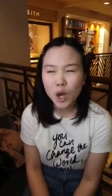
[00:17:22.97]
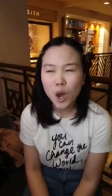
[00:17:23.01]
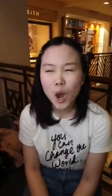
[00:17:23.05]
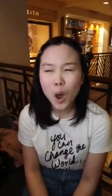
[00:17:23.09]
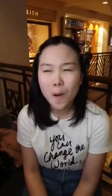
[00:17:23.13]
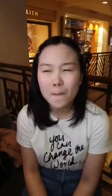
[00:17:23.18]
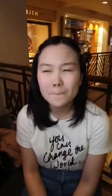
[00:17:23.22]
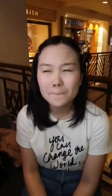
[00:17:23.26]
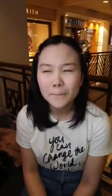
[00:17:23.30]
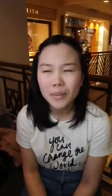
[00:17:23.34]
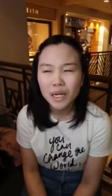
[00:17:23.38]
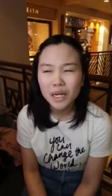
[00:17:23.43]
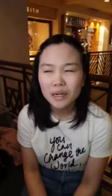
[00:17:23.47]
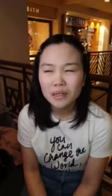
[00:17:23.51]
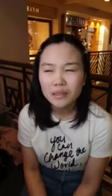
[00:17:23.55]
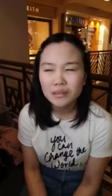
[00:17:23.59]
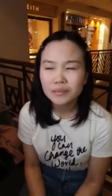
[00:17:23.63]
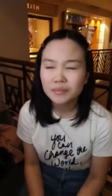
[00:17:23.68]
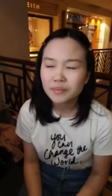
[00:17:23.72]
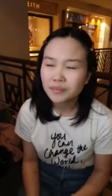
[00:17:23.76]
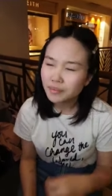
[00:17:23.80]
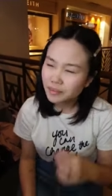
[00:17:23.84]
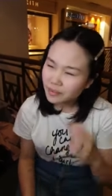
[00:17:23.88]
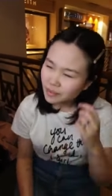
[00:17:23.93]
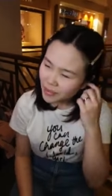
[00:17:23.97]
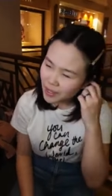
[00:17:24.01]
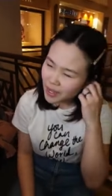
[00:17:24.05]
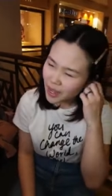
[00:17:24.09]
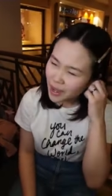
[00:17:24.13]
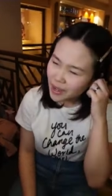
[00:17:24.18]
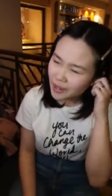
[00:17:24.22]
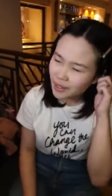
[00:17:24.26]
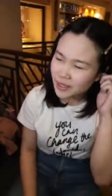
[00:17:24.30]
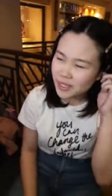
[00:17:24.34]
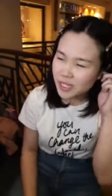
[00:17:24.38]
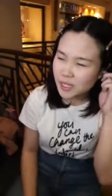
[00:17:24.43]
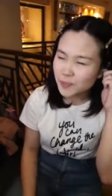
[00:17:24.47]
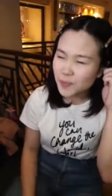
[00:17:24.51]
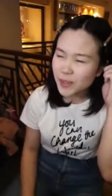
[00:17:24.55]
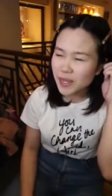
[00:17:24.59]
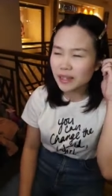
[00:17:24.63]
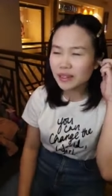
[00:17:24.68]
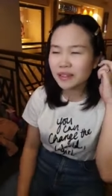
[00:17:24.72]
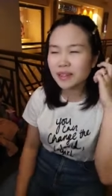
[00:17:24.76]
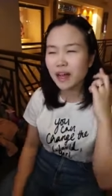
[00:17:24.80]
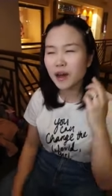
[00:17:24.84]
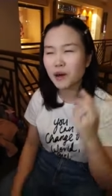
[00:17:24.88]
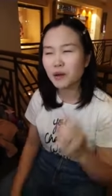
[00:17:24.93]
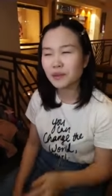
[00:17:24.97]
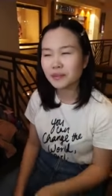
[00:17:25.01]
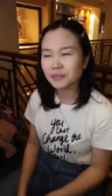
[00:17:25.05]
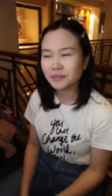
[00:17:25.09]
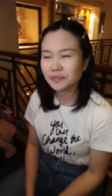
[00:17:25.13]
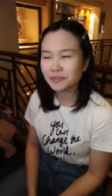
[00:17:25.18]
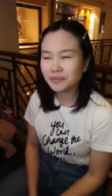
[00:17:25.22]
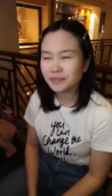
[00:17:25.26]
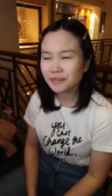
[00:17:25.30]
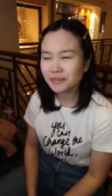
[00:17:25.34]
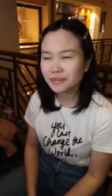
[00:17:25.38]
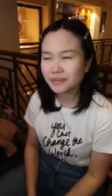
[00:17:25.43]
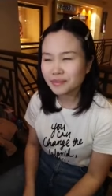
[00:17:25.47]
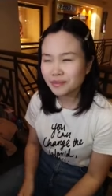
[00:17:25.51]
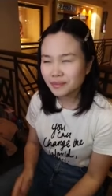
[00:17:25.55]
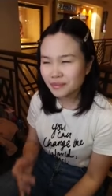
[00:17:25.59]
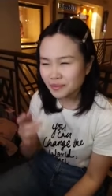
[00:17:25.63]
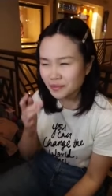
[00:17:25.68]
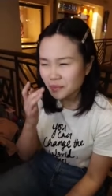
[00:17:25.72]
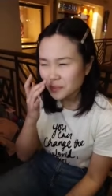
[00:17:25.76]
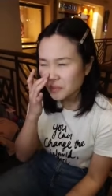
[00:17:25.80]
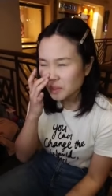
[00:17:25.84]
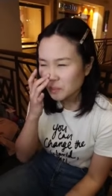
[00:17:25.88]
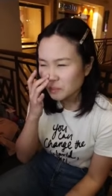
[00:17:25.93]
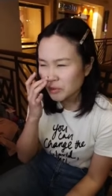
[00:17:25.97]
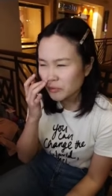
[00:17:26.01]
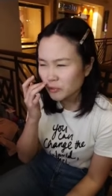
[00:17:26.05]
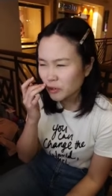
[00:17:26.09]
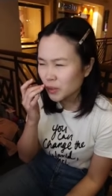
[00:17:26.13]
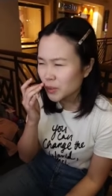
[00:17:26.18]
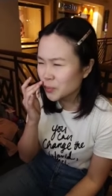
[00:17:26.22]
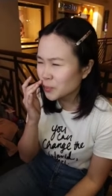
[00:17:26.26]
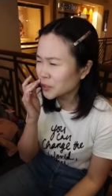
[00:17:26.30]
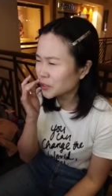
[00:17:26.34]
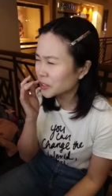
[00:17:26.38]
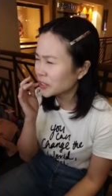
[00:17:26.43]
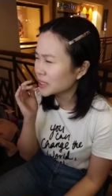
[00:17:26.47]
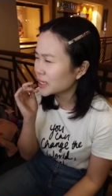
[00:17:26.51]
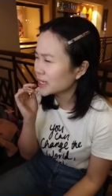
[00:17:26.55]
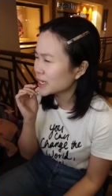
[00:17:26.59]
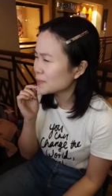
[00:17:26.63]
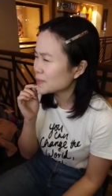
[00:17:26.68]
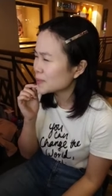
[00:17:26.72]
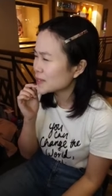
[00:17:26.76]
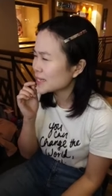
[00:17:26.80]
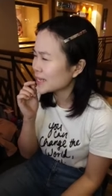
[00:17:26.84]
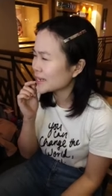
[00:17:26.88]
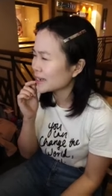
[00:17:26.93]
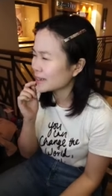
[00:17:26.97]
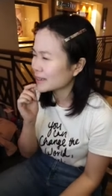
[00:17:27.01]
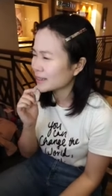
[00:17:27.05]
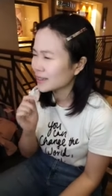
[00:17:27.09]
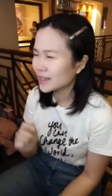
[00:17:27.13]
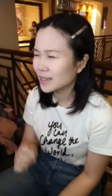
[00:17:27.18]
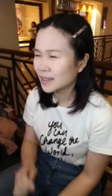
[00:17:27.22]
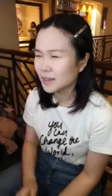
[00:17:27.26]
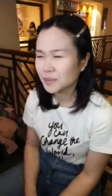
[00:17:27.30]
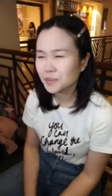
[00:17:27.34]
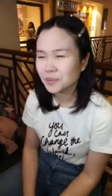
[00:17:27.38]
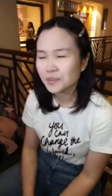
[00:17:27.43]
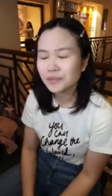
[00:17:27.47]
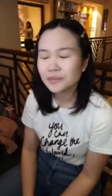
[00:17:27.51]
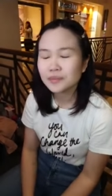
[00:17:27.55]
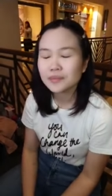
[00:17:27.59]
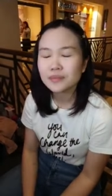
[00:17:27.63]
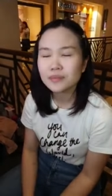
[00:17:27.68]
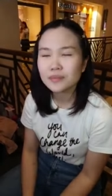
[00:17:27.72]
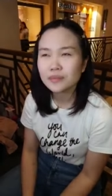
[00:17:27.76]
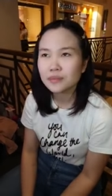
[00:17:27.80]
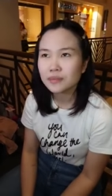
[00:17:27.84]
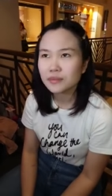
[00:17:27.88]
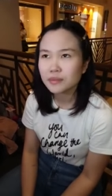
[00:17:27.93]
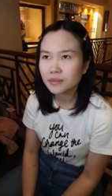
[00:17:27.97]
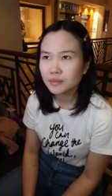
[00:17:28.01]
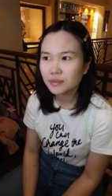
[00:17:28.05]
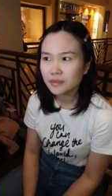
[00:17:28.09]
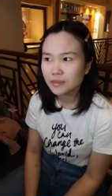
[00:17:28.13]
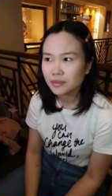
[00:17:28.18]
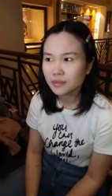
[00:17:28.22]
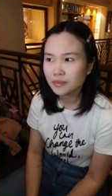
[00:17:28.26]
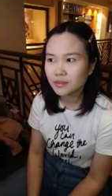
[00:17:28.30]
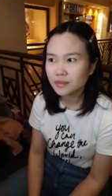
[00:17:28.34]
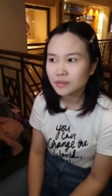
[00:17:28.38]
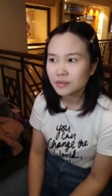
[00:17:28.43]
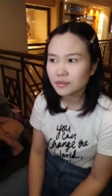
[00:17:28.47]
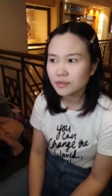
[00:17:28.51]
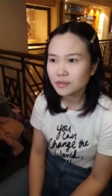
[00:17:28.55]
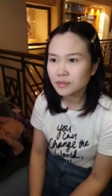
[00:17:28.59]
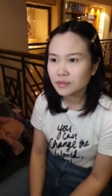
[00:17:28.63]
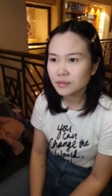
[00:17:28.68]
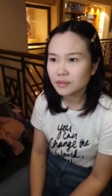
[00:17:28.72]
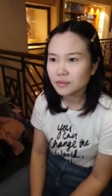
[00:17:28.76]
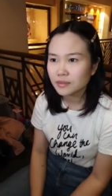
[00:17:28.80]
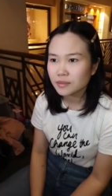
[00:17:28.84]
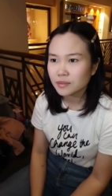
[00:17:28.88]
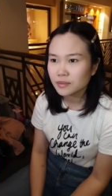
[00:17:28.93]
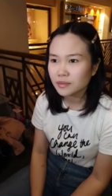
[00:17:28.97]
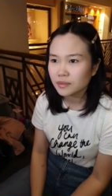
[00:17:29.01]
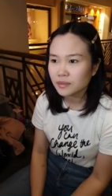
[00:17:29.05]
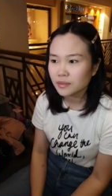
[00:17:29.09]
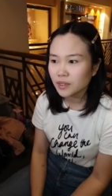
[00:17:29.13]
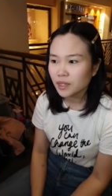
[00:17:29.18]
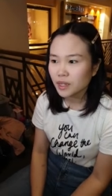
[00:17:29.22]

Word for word: Can oh. you speak na? Yeah, okay. I can speak now. Uh, what's the, the best product perfect for contour?